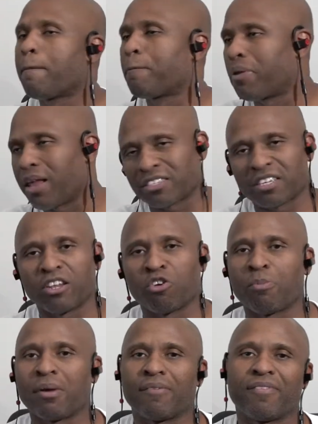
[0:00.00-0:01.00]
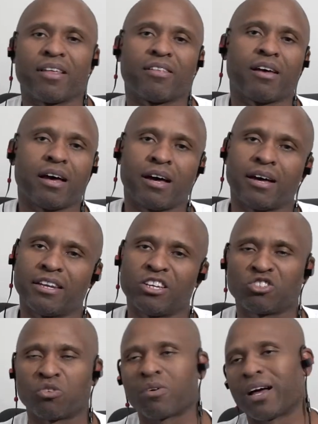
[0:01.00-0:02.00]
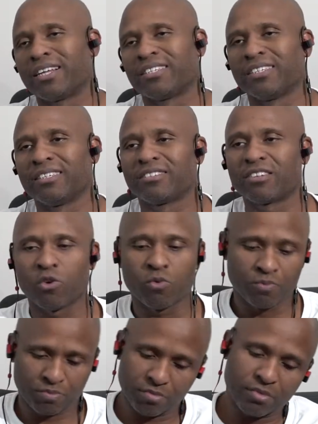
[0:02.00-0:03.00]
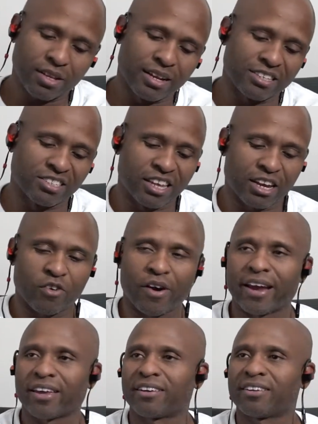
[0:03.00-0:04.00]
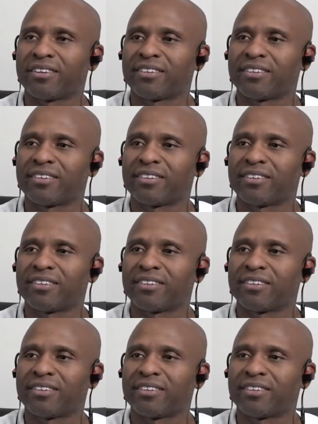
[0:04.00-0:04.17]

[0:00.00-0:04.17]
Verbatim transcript: plus a little bit of uh, additional content. So let's get it cracking.